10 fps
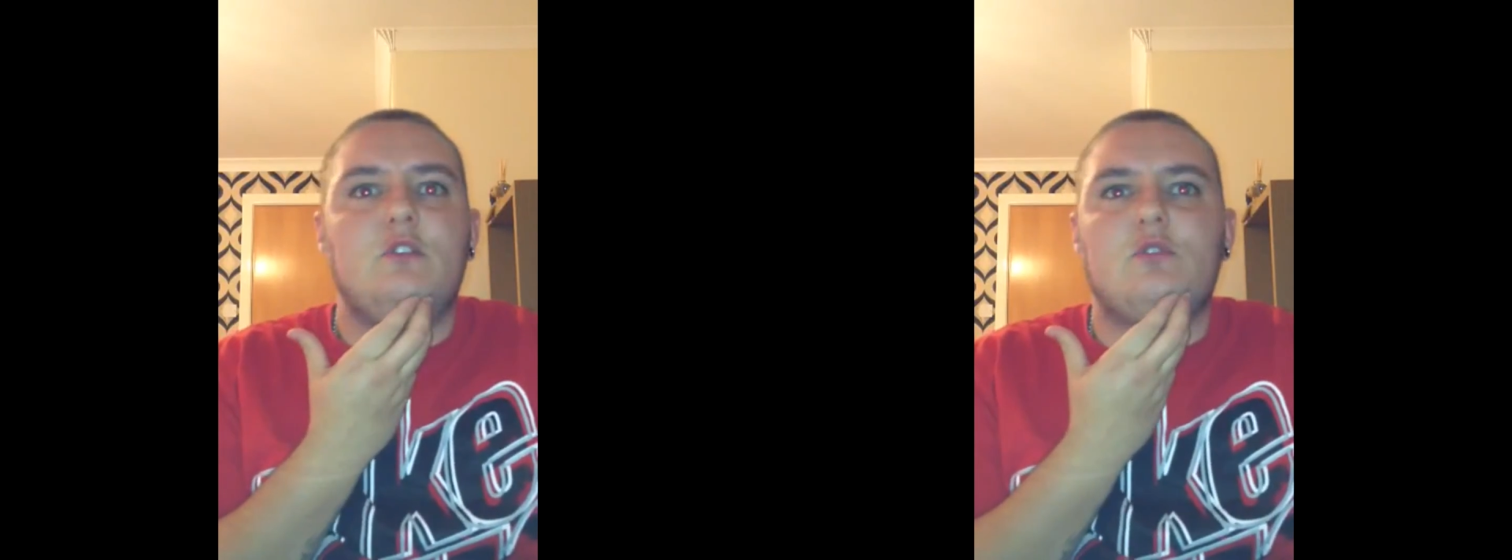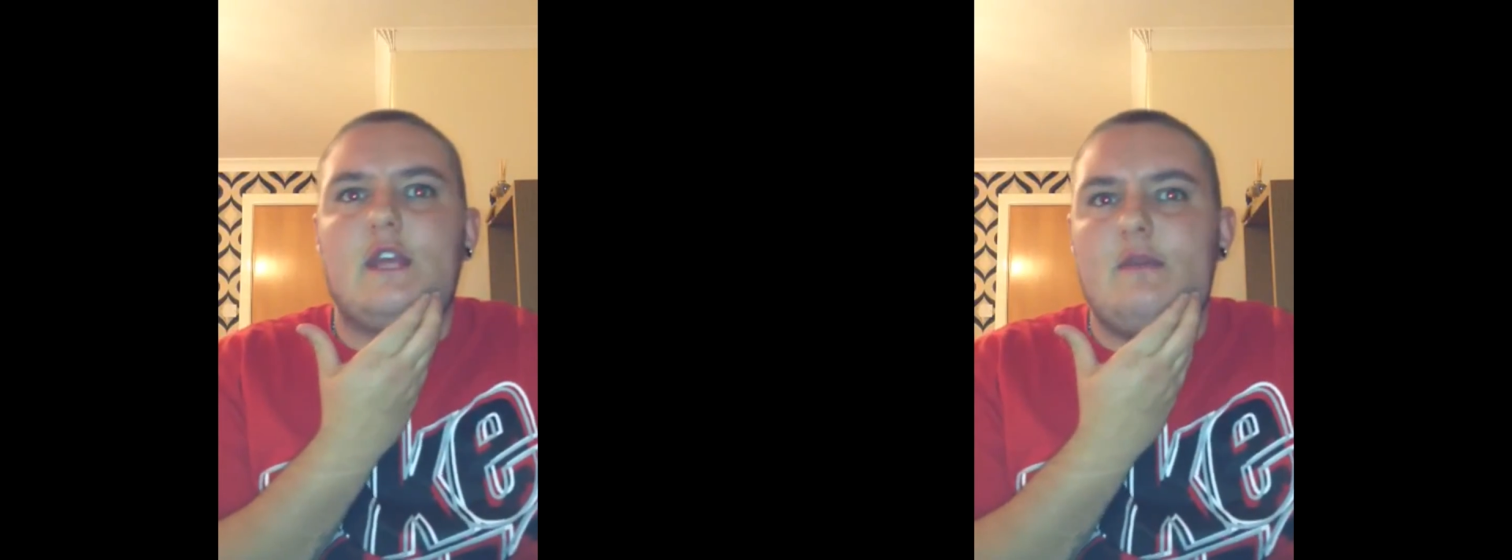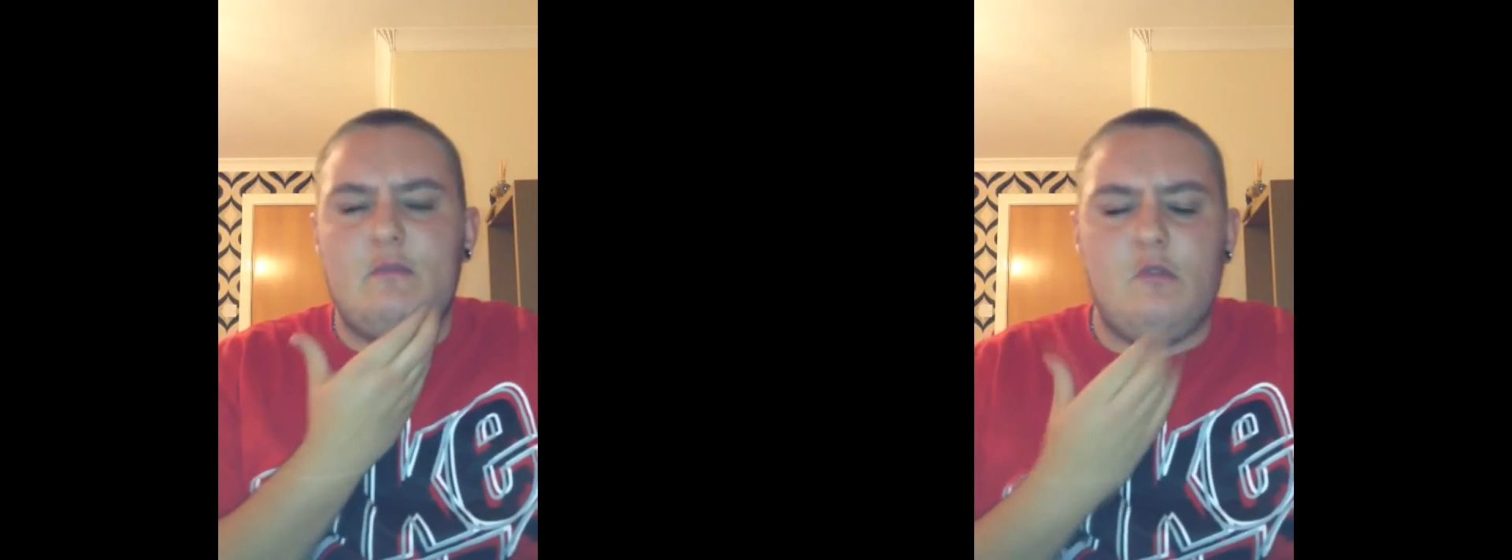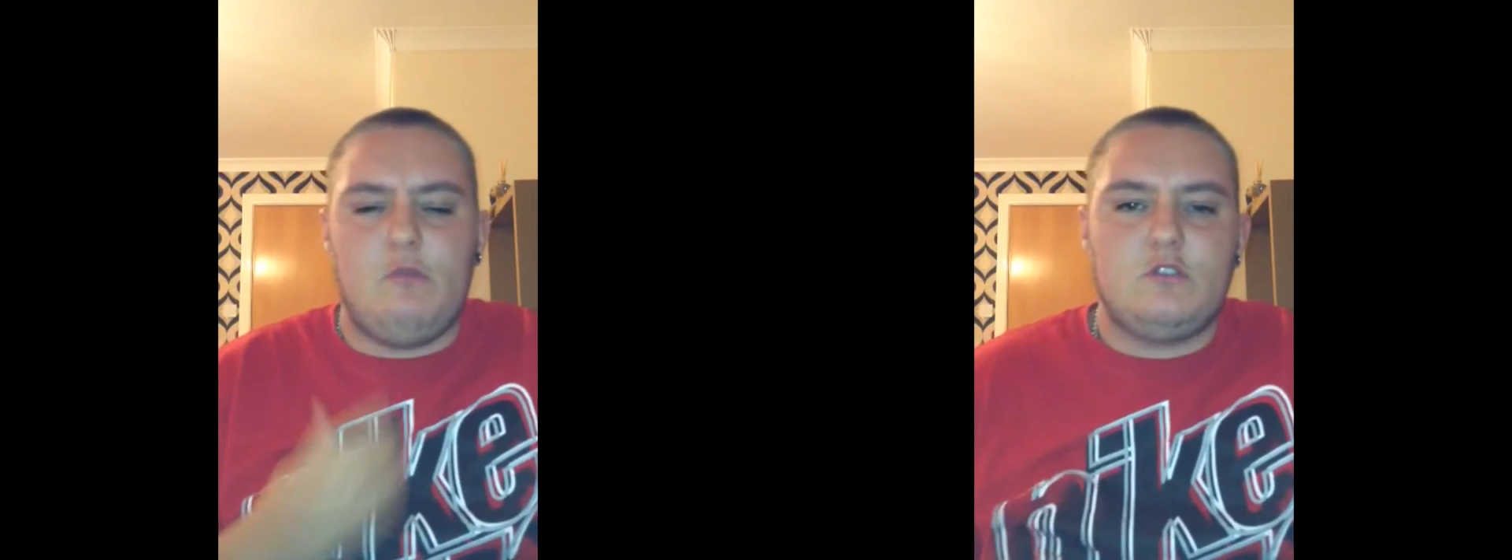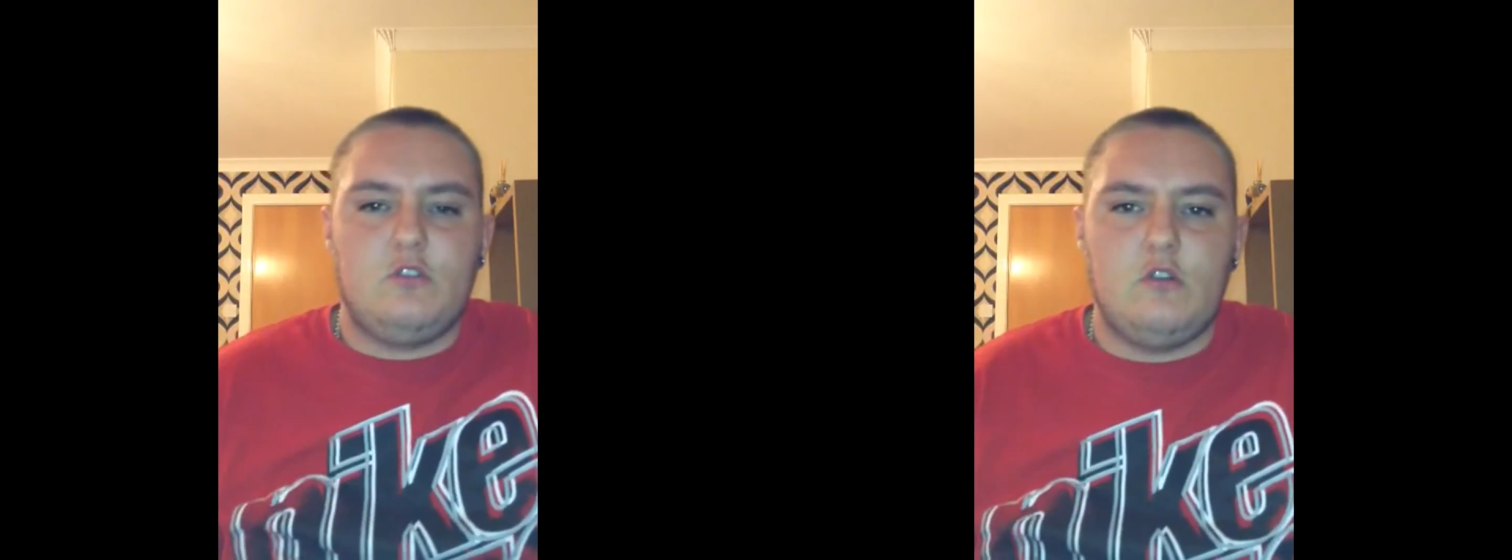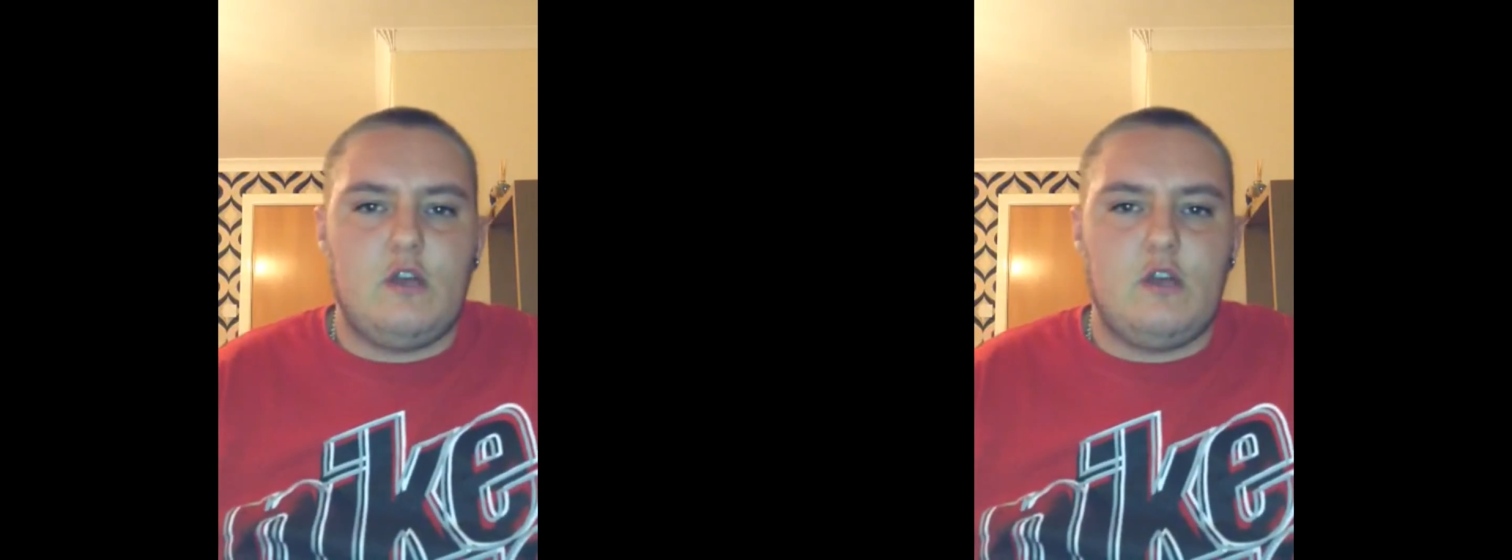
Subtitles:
don't keep them on much longer.